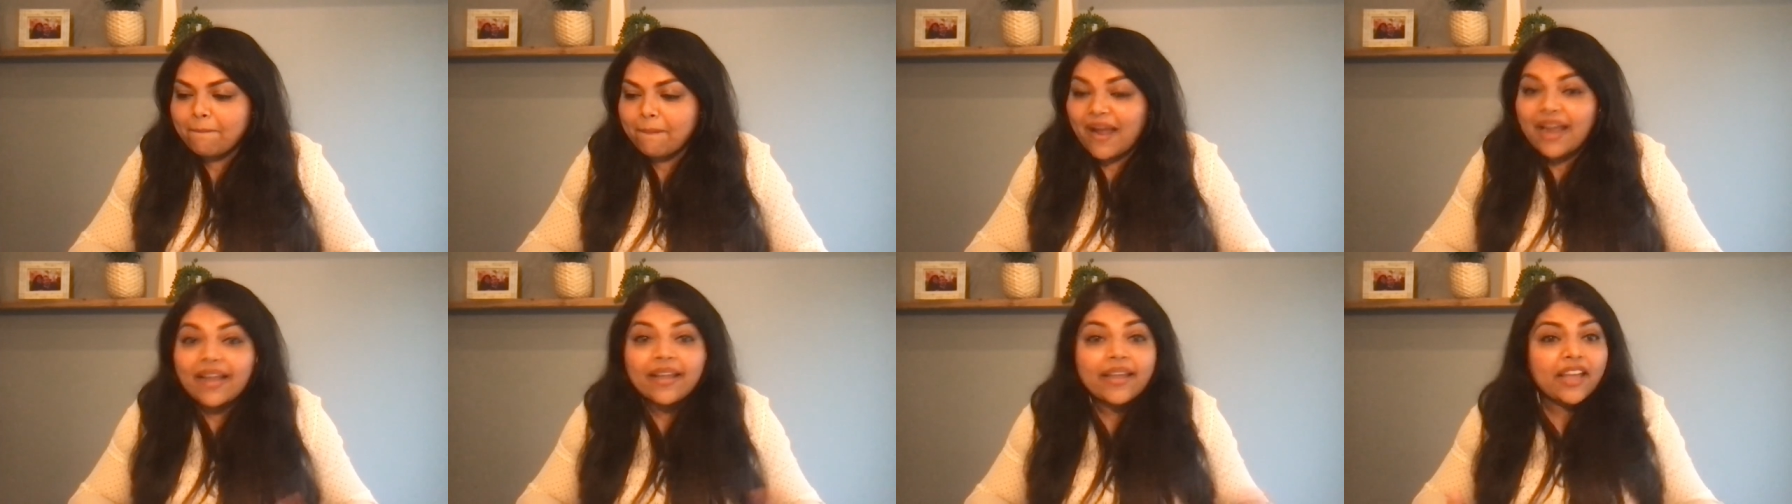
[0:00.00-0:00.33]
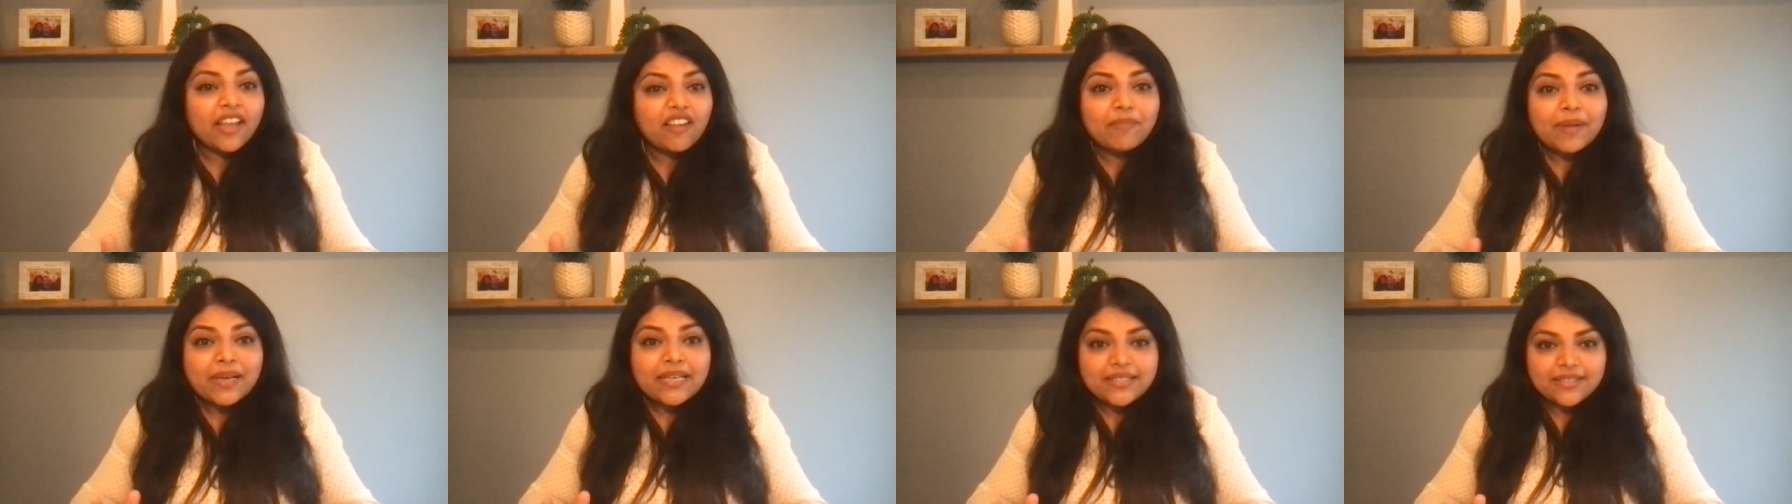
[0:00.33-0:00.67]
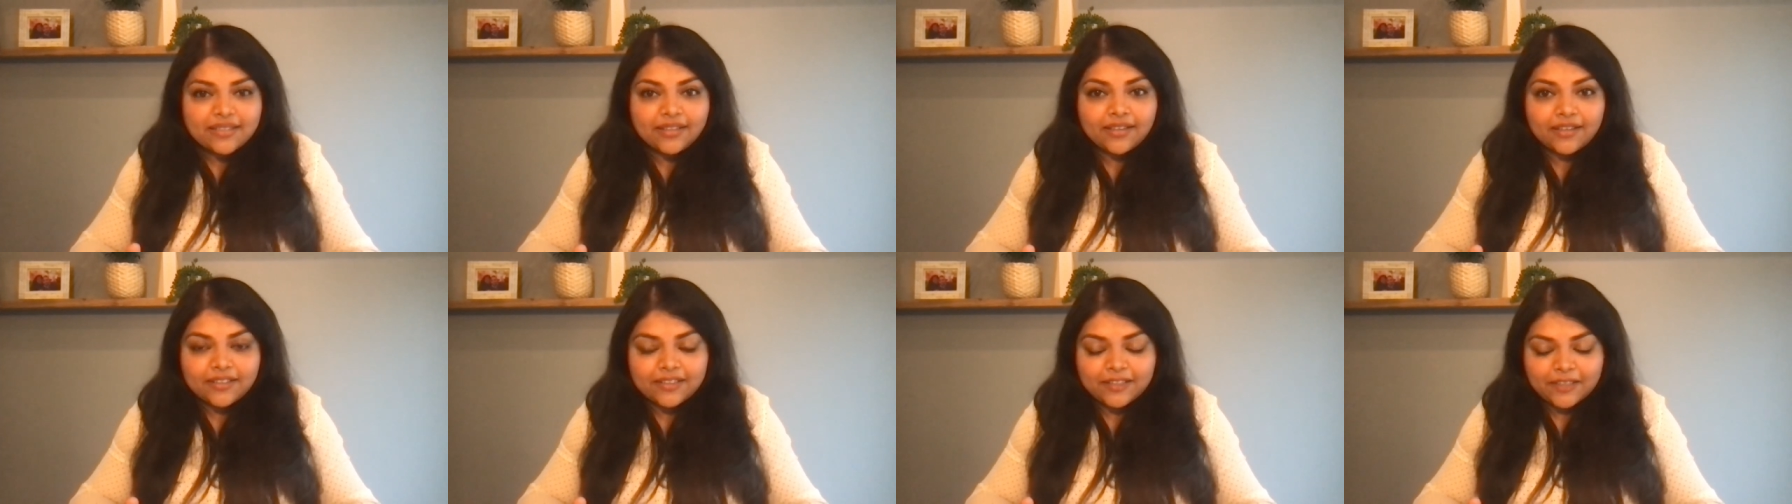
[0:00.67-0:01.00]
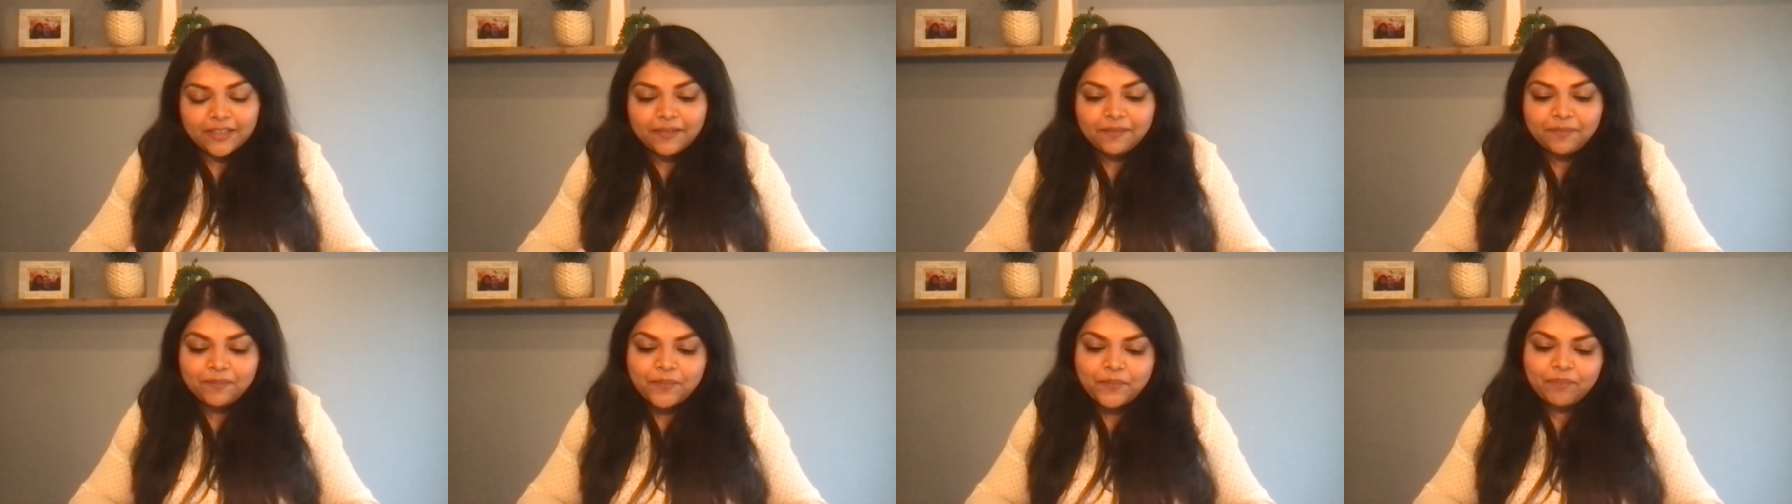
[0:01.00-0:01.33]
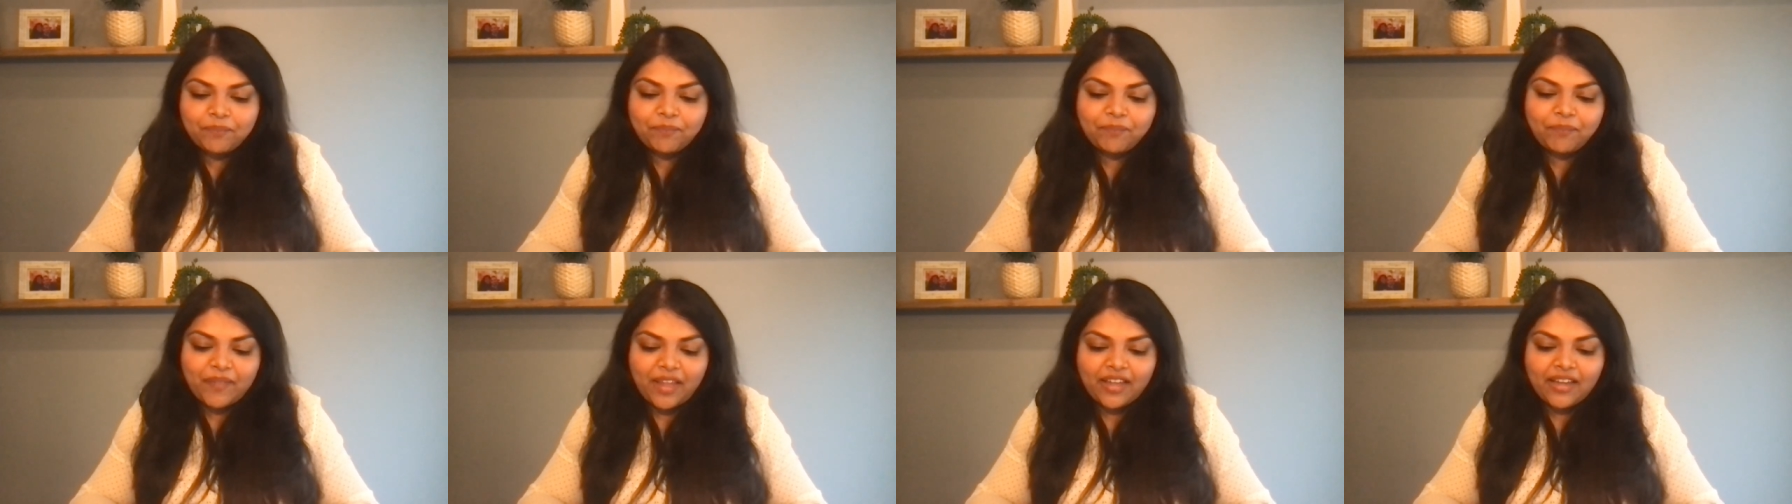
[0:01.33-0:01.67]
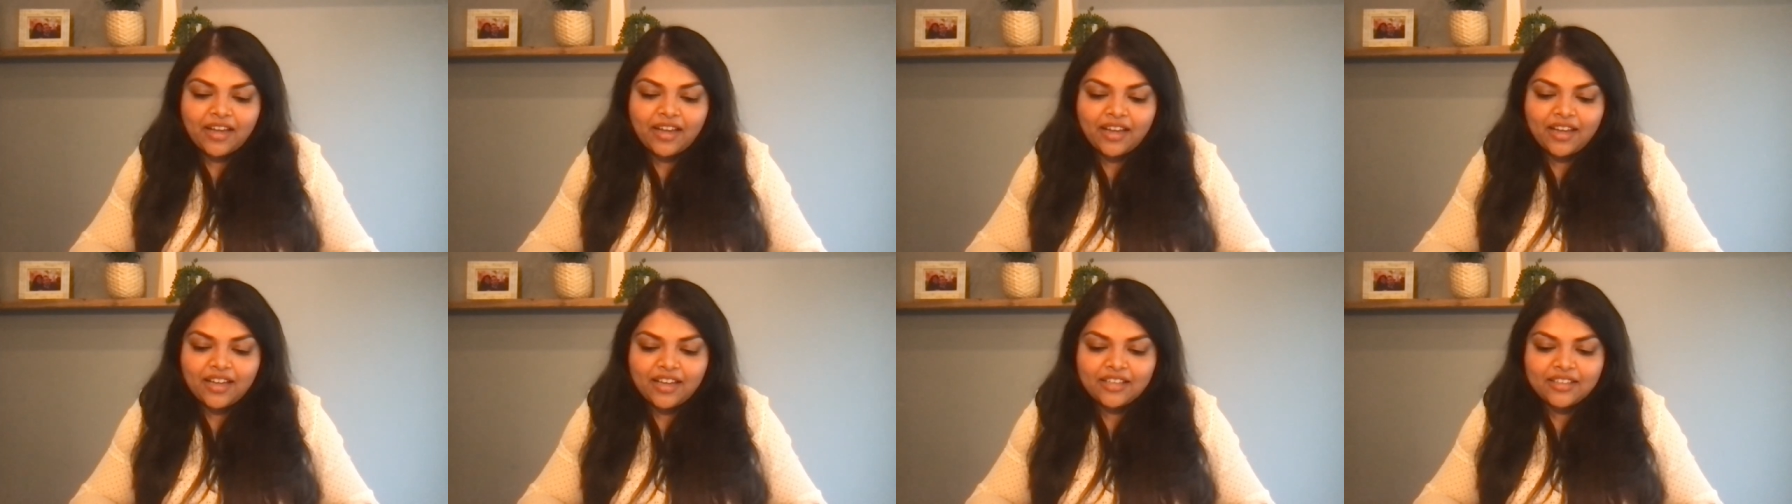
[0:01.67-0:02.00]
I gave my CET
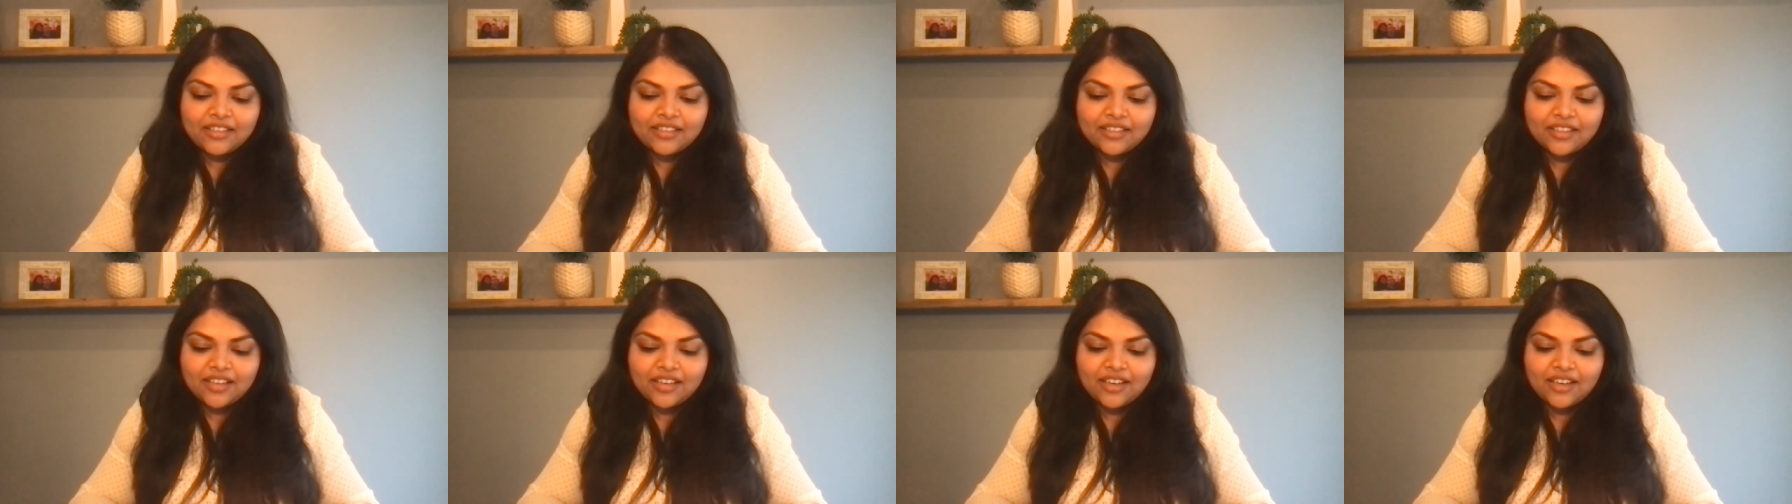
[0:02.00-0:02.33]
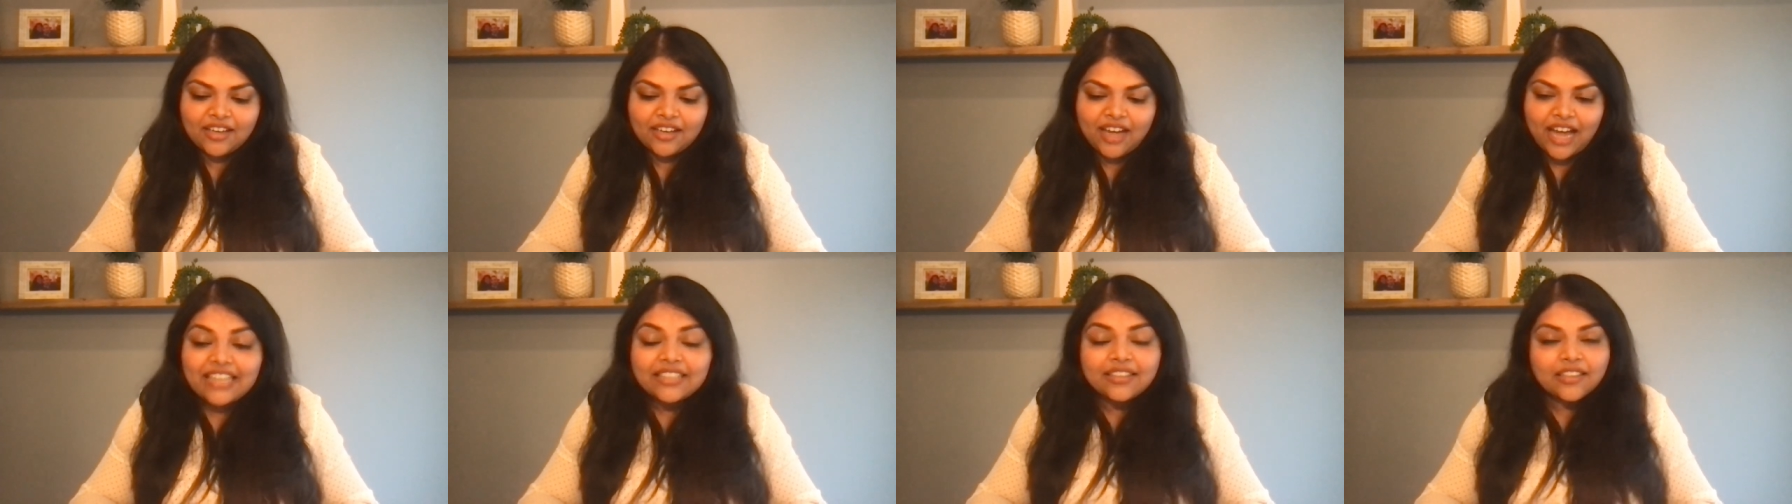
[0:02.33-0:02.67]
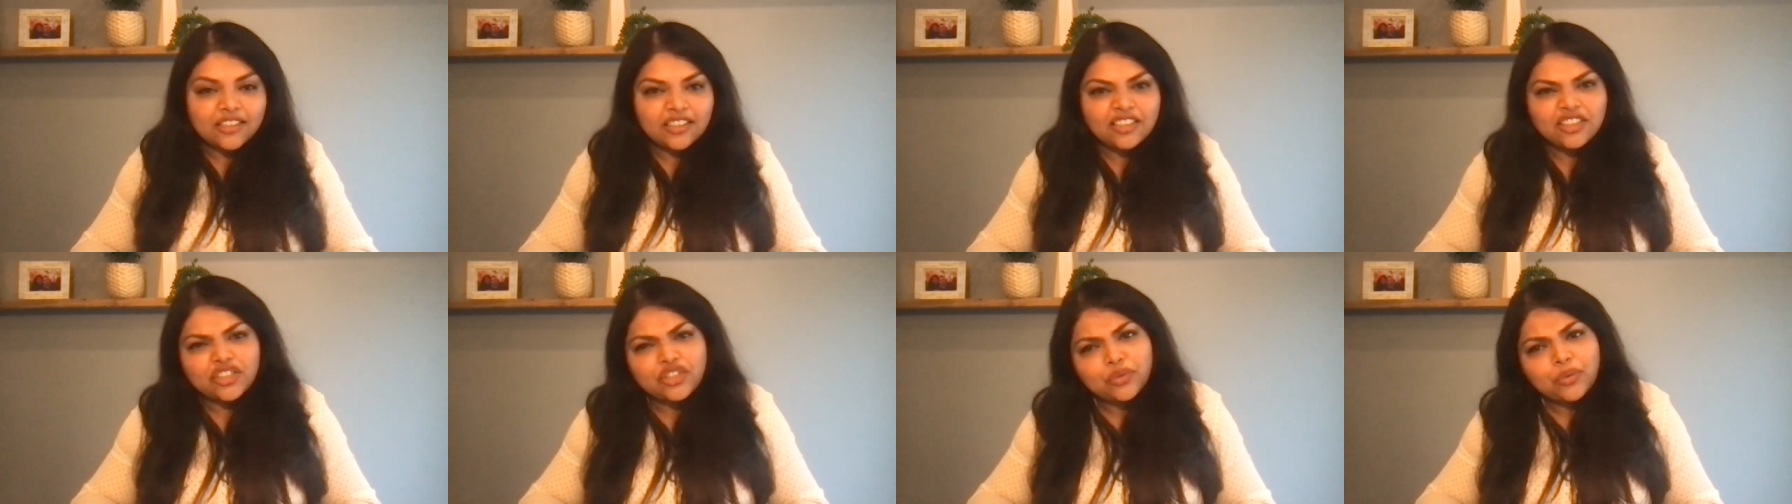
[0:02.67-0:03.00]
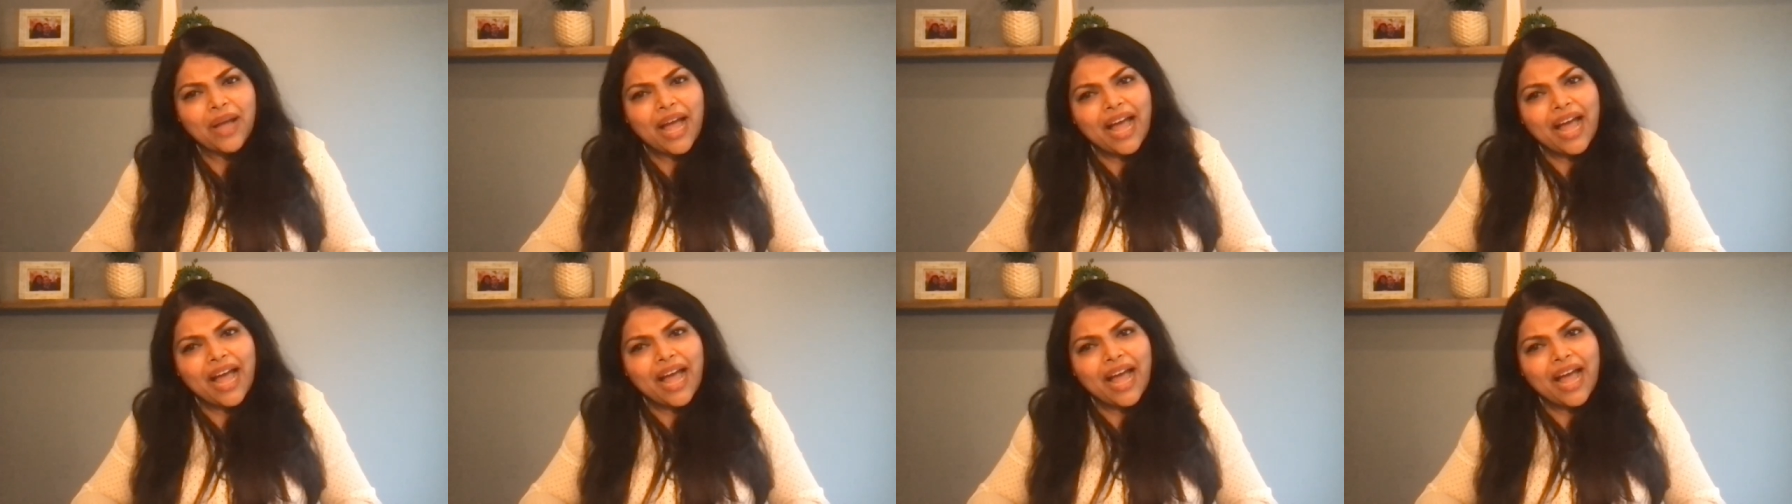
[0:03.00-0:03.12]
and I didn't do